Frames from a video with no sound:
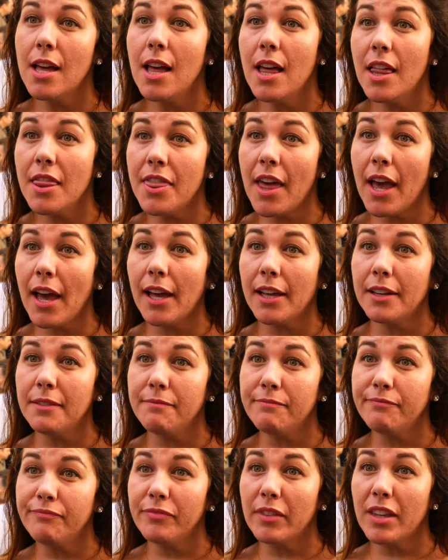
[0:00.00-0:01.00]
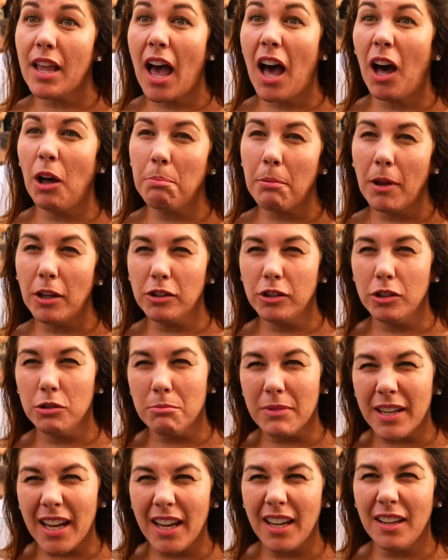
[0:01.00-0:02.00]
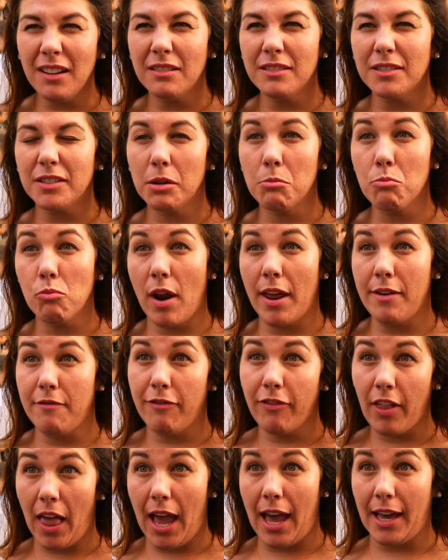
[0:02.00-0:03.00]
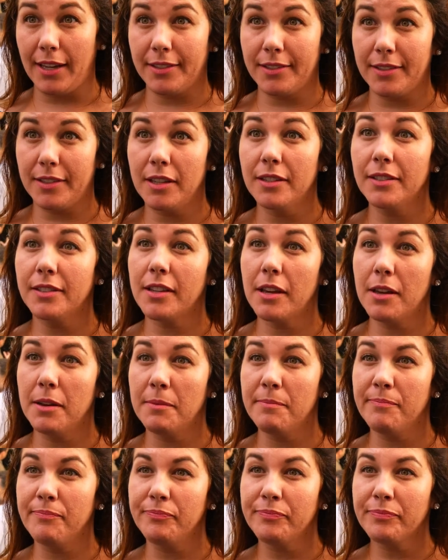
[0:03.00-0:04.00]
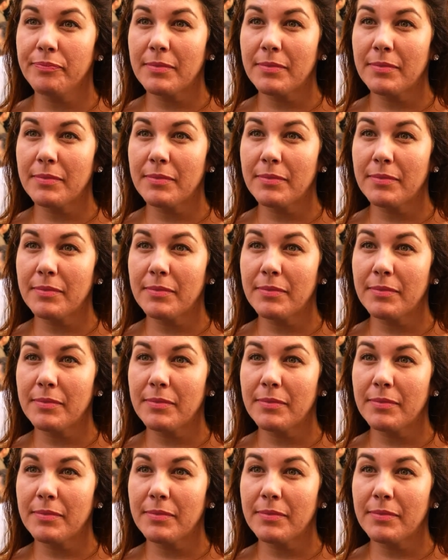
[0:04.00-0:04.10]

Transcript: that help illuminate some red flags, some